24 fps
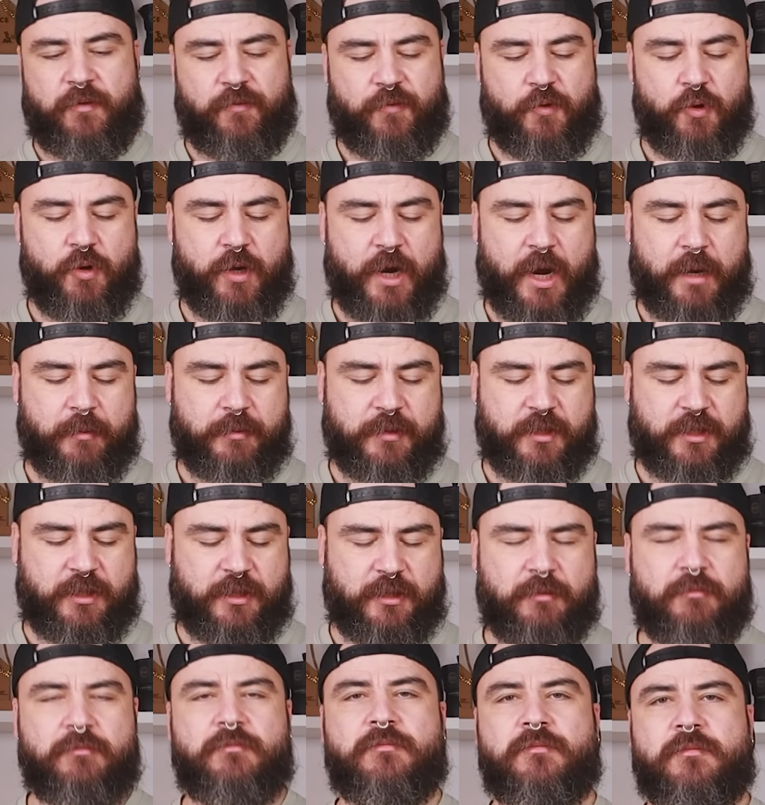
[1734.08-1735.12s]
few
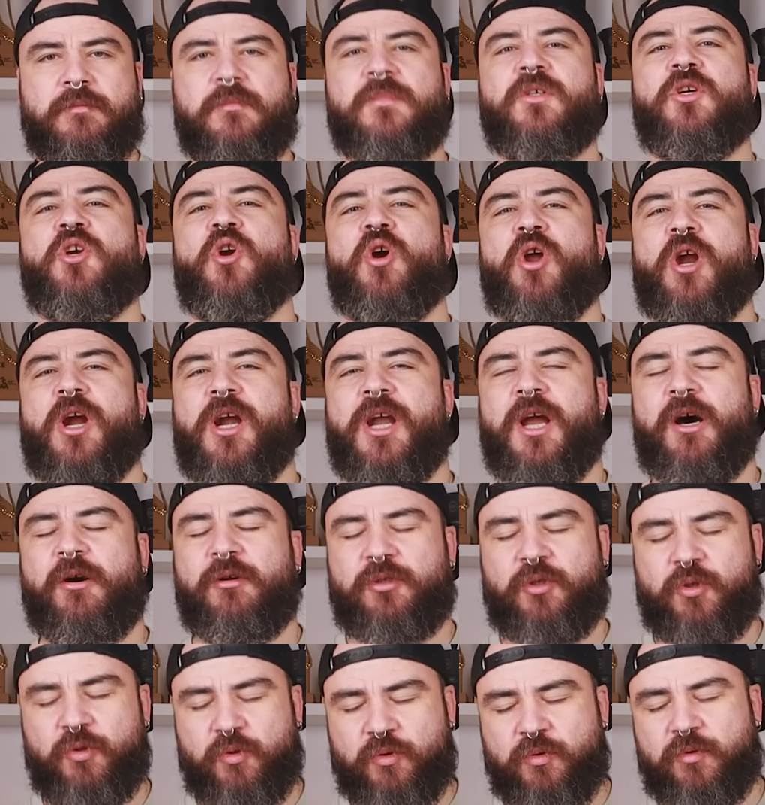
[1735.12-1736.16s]
grams, you are
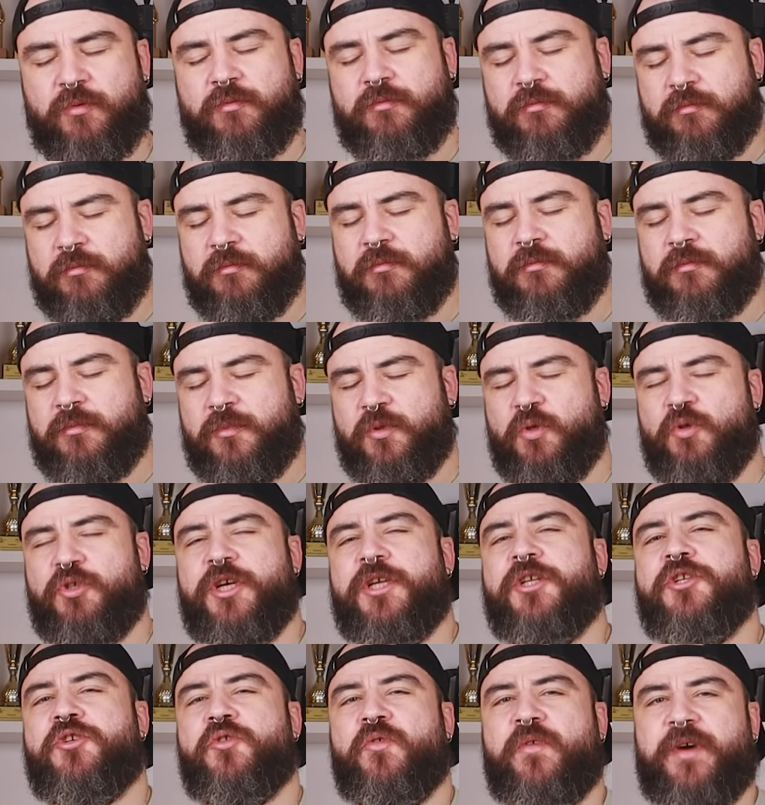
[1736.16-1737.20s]
allowed to
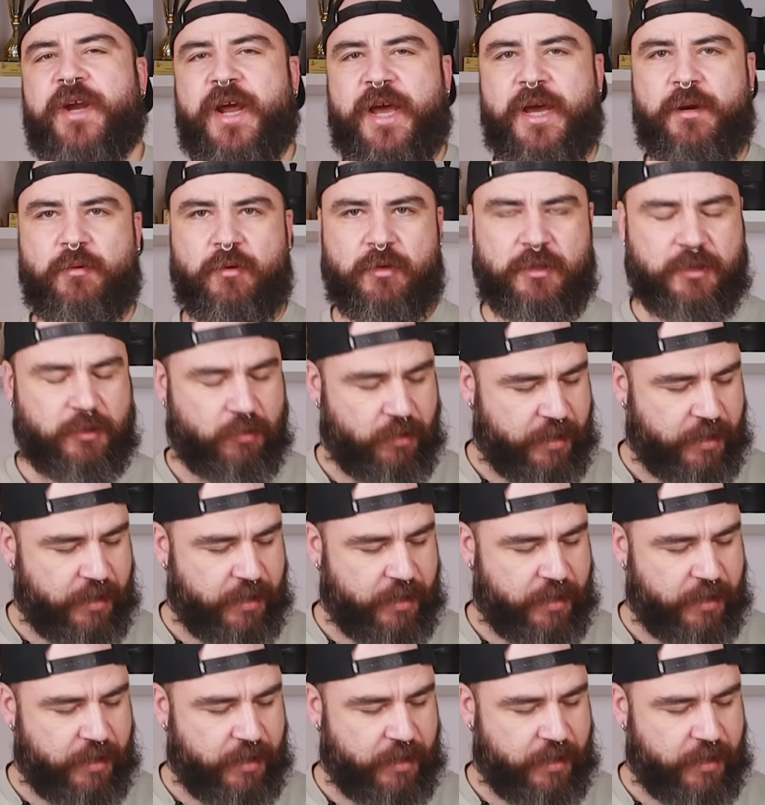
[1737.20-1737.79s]
change your variables,